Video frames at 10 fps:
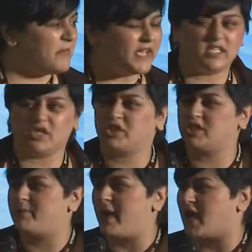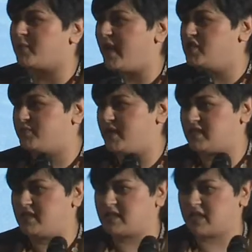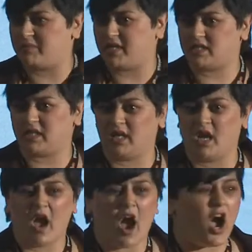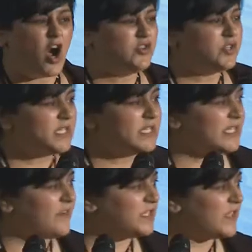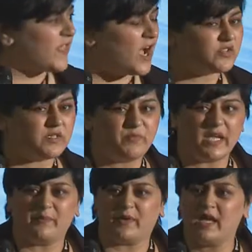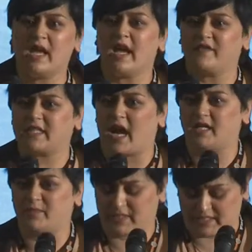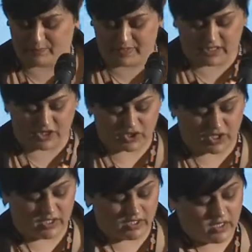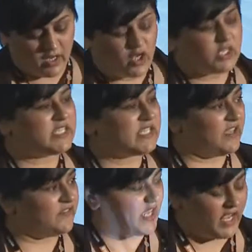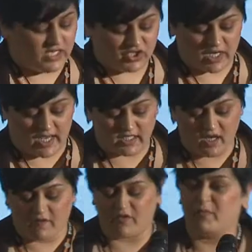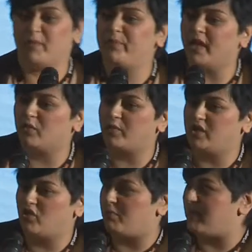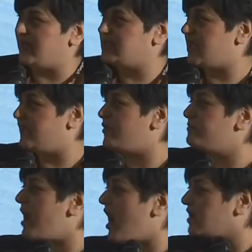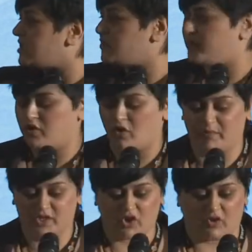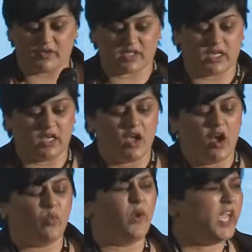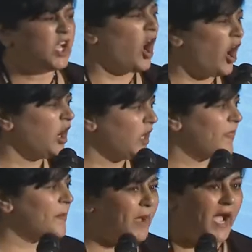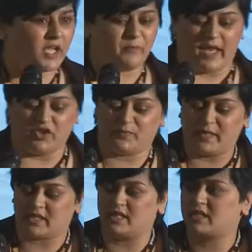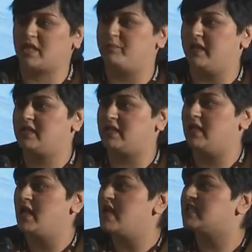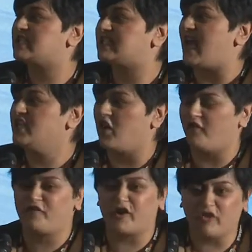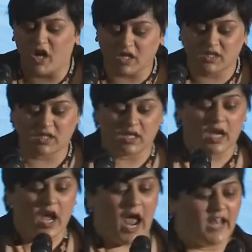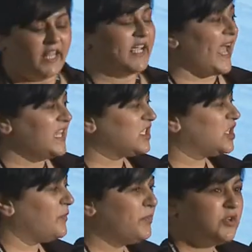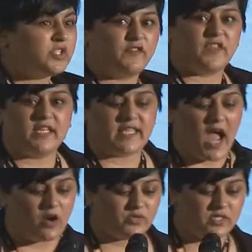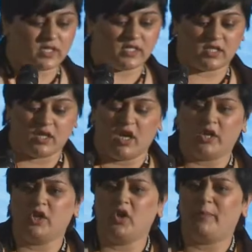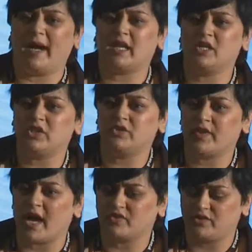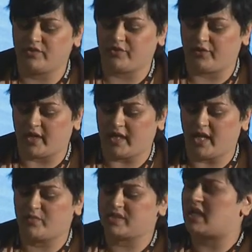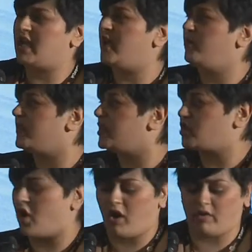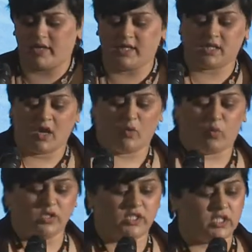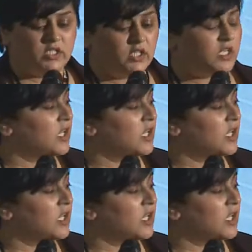a message to the Backbench Business Committee. 170,000 people have signed a petition to save the NHS from a bill with no mandate, from parties with no majority. We call on the Backbench Business Committee to stand up for us and against the abuse of these houses. You know, back in 2003, it was clear what the Tories wanted.